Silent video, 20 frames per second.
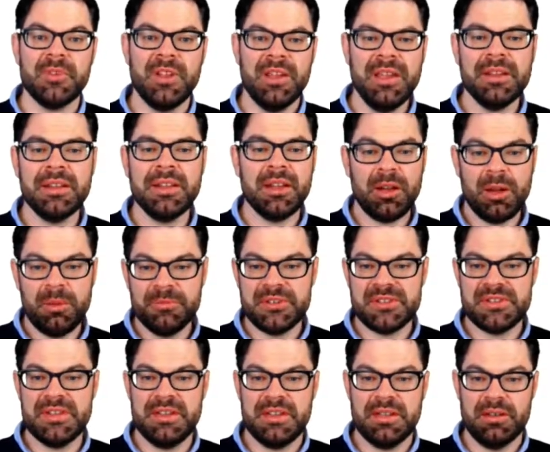And then
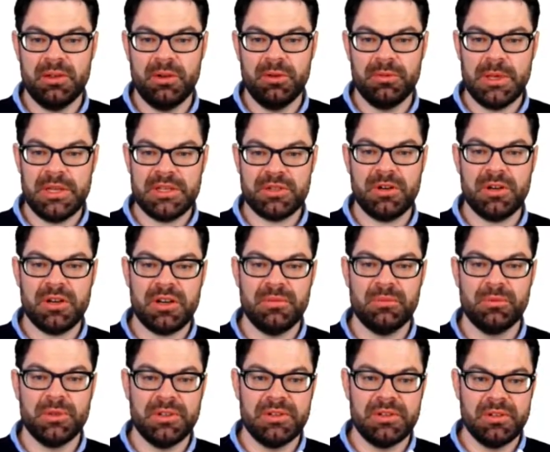obviously the low wage earner
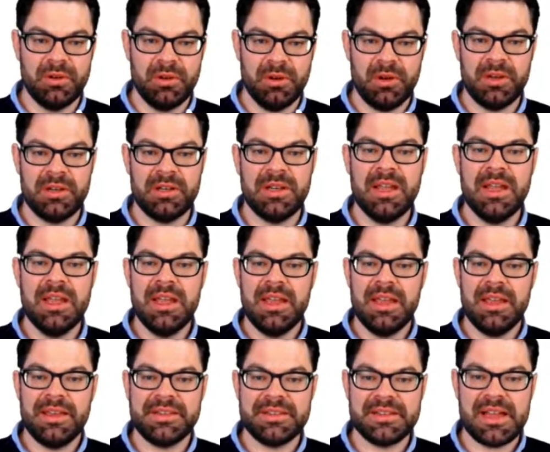would earn
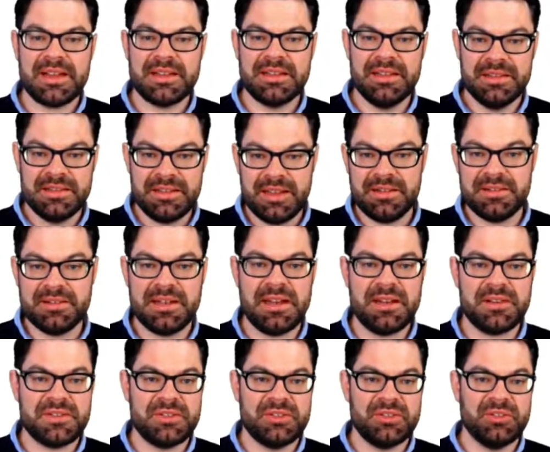exactly
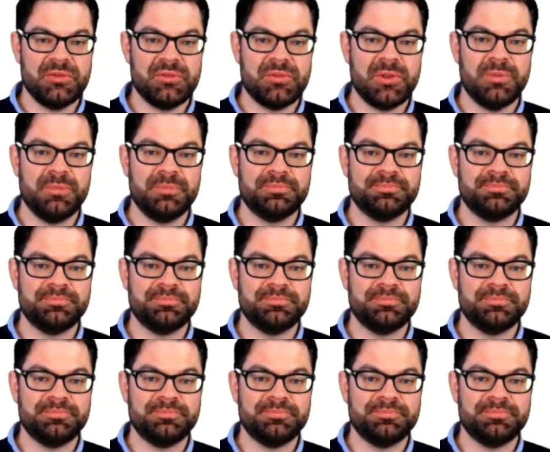10,000 euro.